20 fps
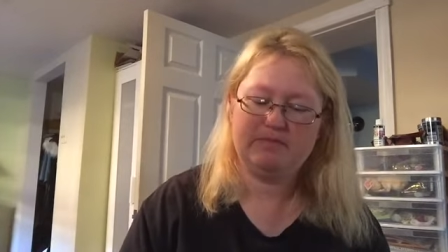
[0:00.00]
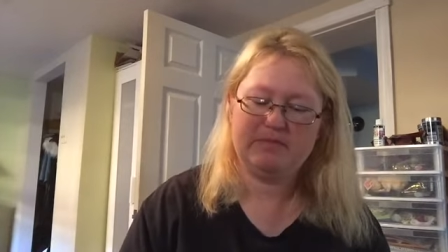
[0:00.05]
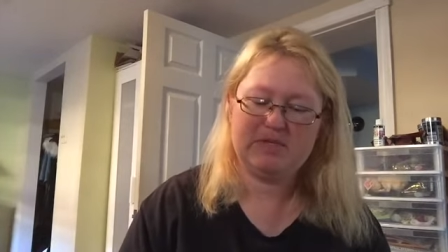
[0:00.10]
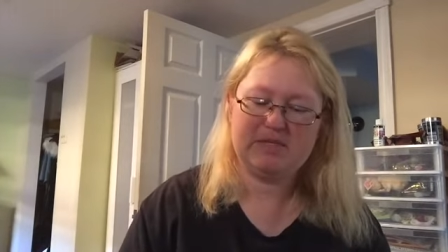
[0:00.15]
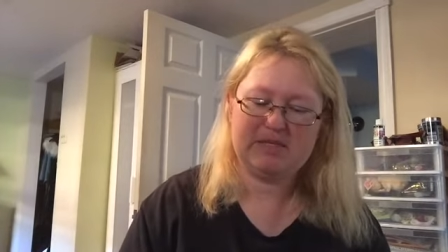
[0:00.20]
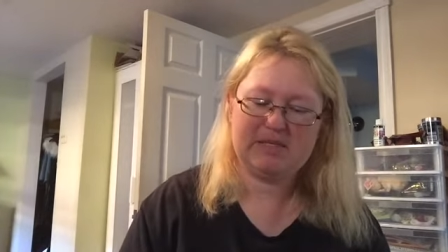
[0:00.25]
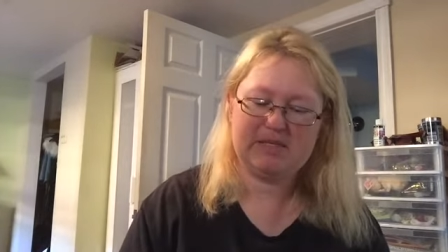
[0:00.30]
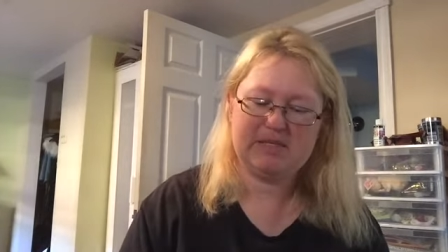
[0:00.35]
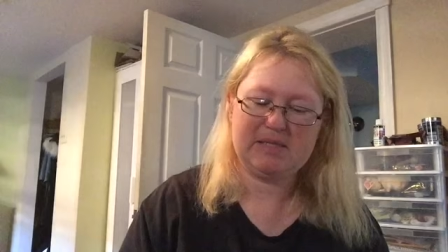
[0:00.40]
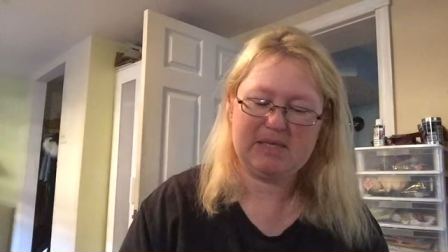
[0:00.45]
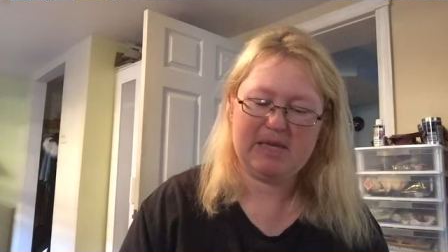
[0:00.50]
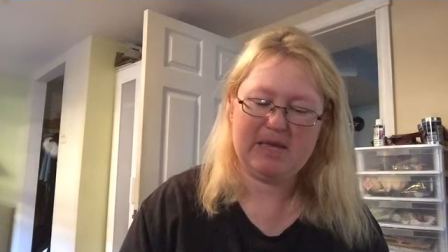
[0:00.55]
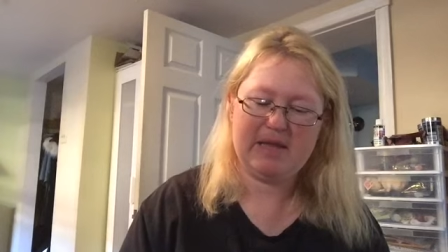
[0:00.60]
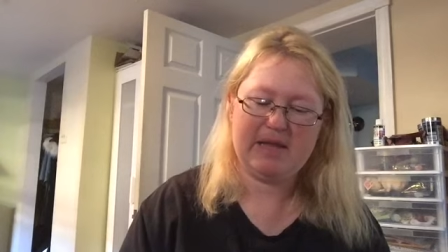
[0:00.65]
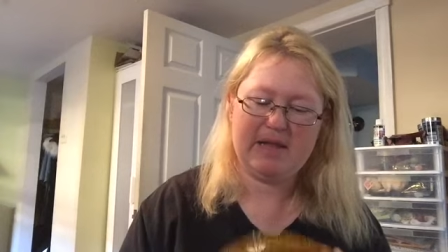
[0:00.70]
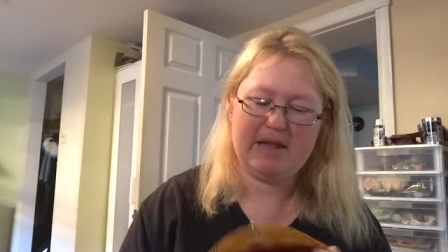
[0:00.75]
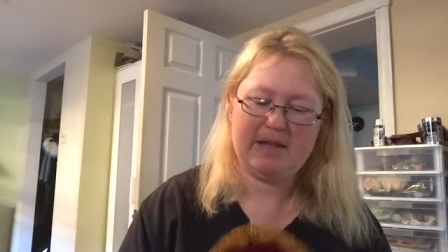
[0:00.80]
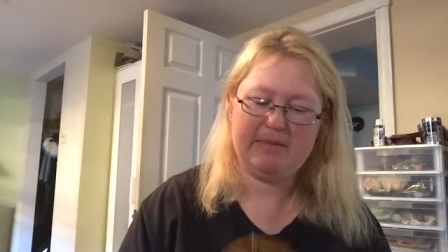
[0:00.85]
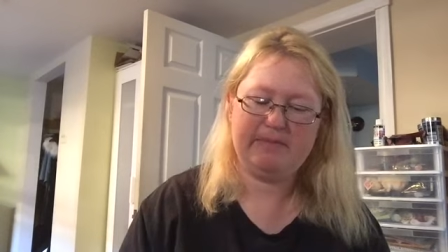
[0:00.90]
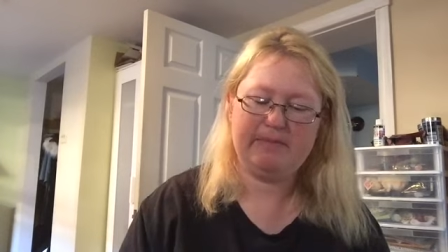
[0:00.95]
is
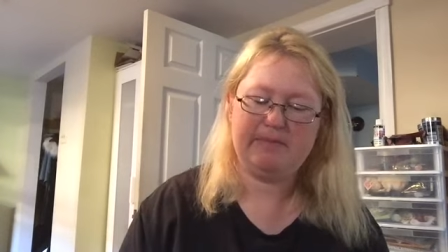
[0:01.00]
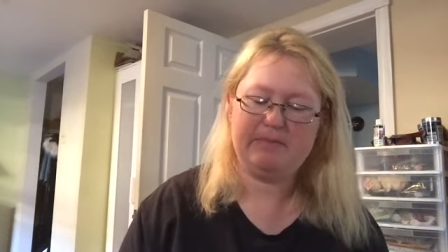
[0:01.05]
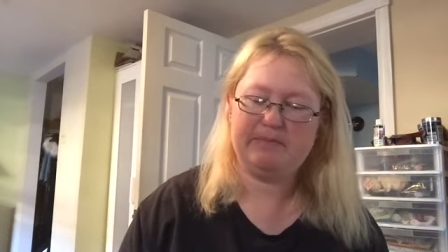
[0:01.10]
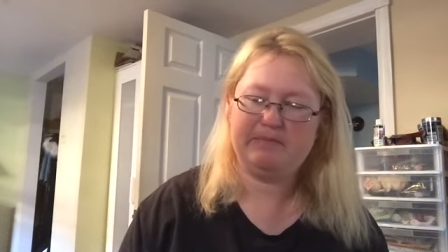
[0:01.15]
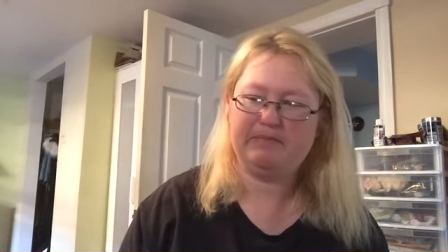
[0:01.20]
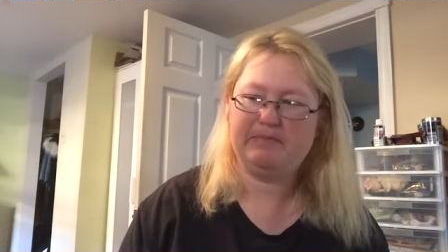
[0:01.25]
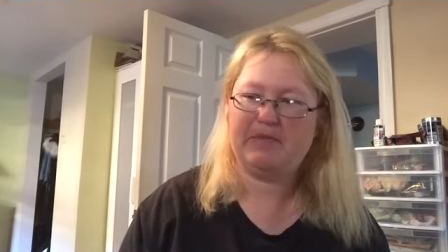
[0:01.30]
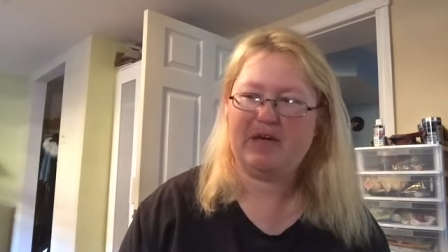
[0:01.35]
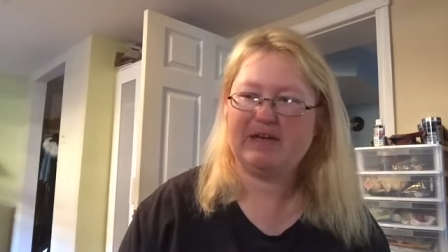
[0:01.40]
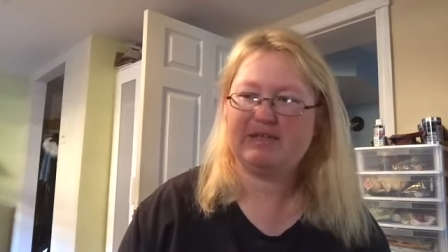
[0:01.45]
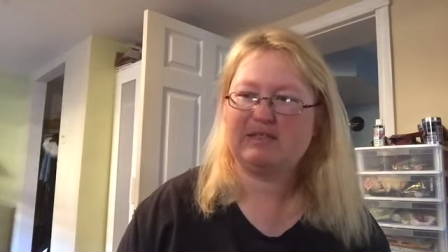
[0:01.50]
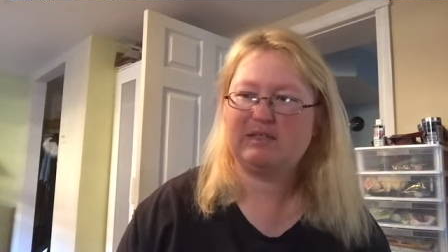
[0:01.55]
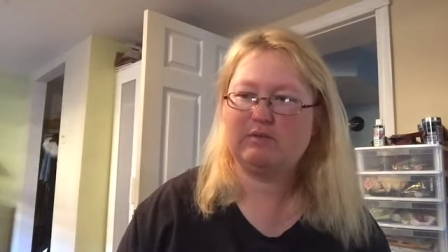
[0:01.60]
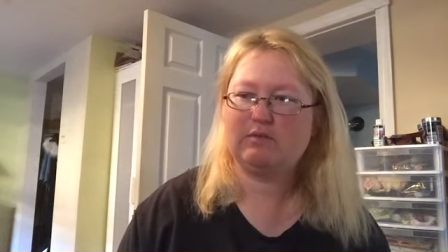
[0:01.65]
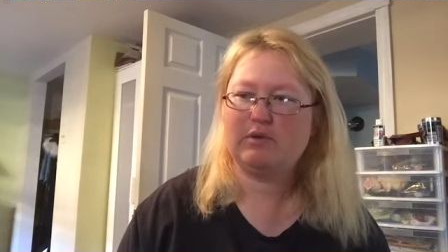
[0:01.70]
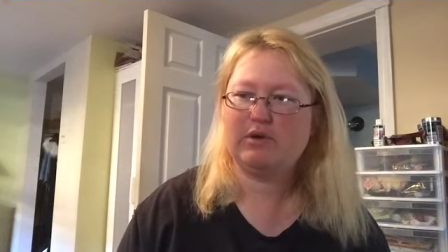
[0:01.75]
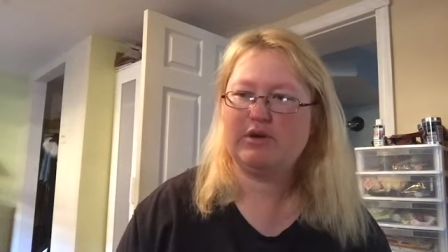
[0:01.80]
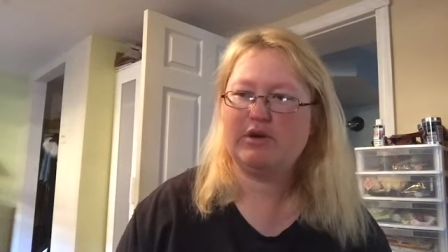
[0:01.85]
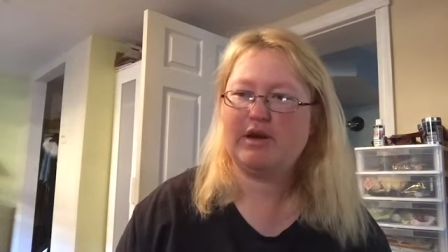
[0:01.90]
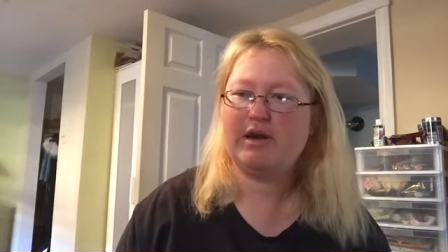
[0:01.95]
the last
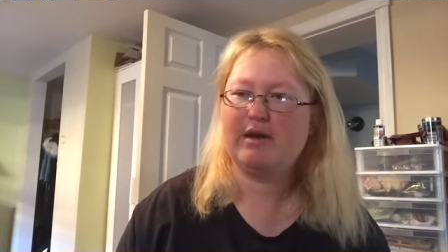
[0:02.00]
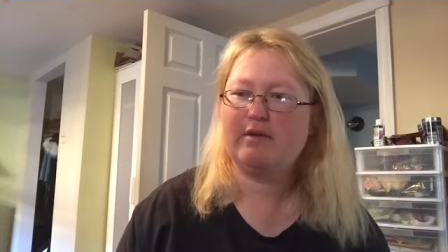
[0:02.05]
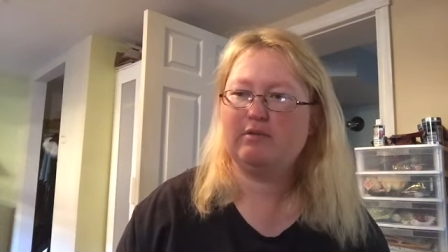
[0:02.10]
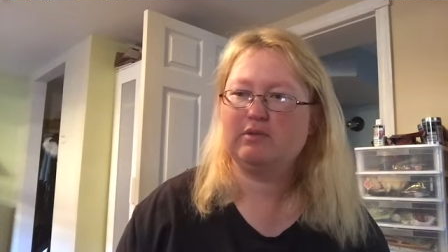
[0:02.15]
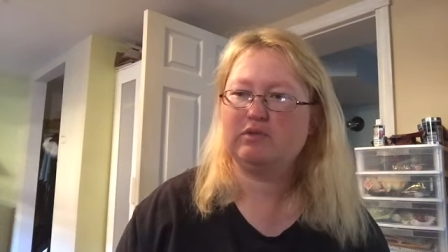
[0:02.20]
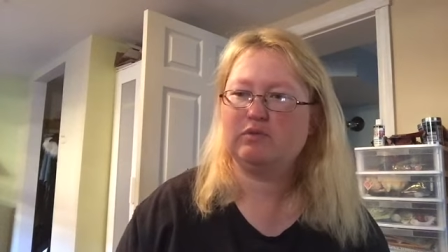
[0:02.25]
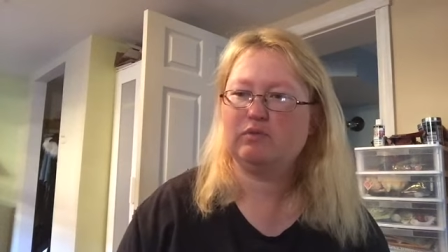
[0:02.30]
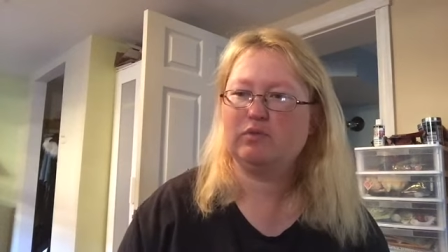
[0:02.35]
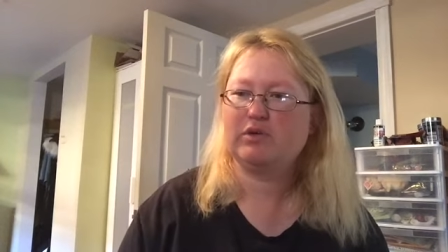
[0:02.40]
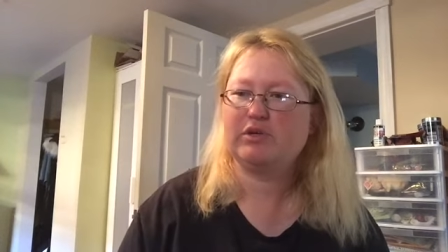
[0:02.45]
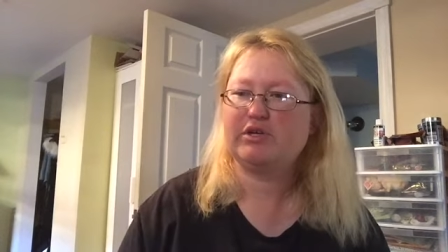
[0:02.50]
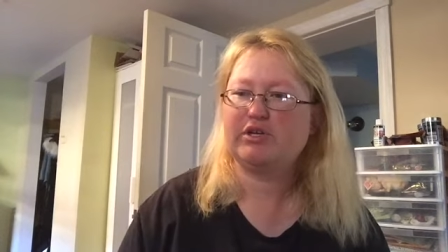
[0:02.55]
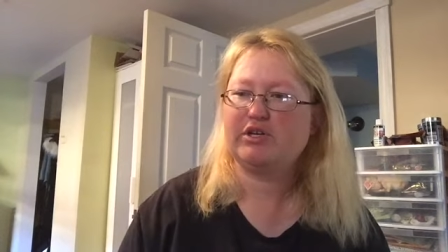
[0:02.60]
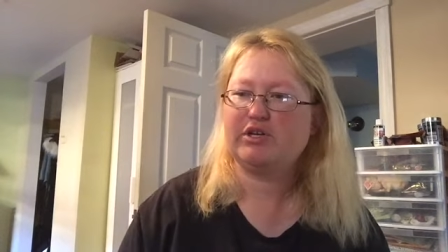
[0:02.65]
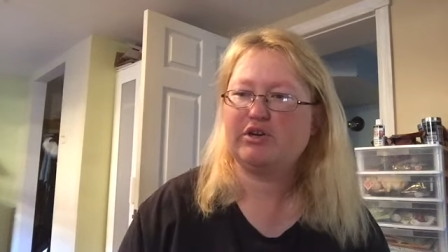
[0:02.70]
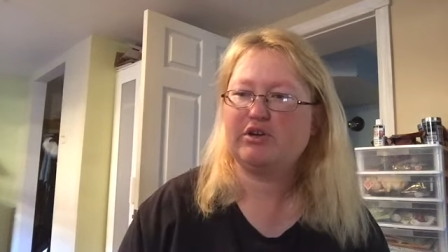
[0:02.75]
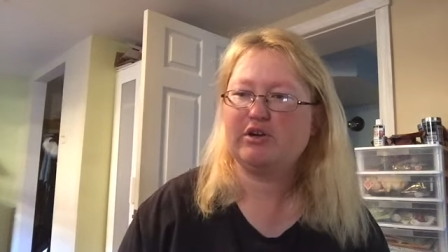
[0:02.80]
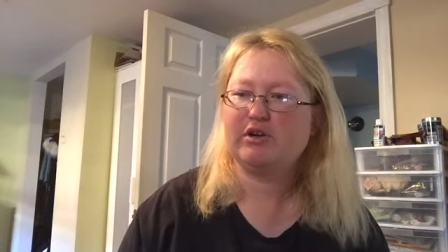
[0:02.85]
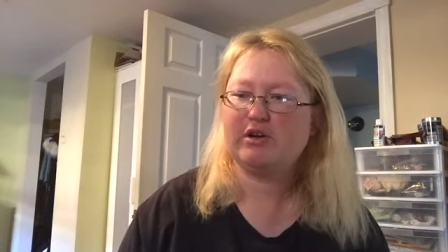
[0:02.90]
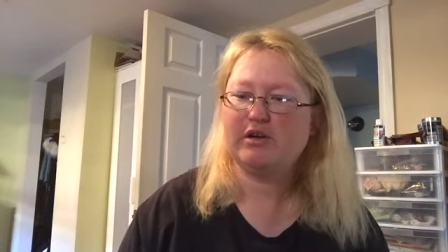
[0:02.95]
one I was
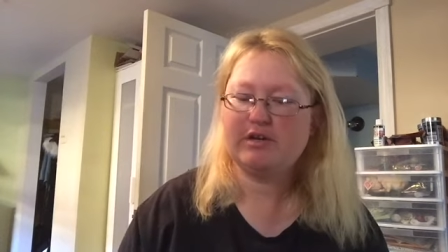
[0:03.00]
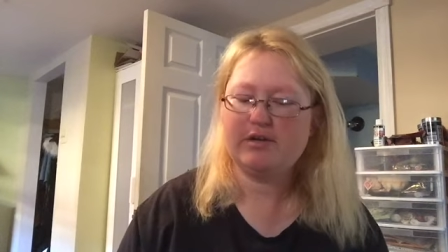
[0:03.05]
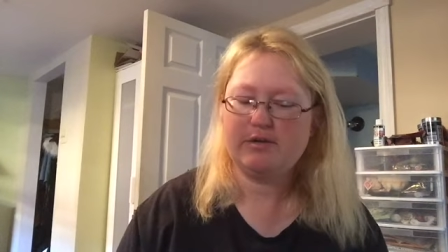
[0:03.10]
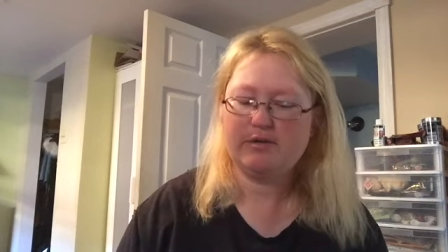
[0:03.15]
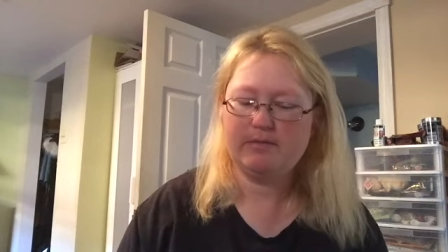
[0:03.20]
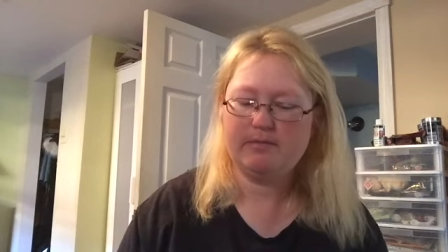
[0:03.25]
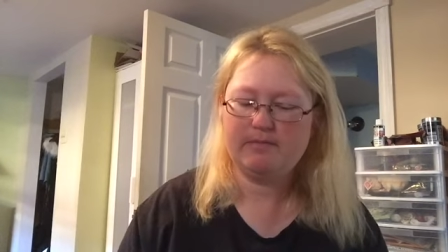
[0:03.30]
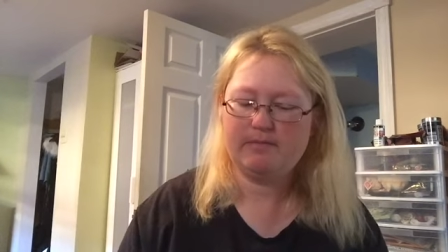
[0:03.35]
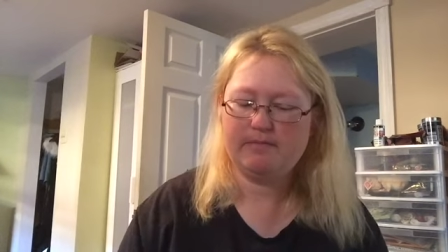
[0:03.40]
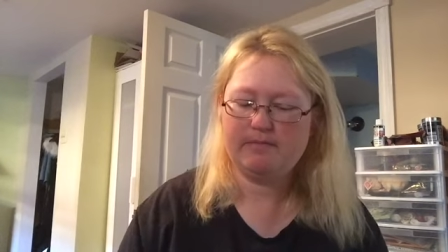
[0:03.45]
working on.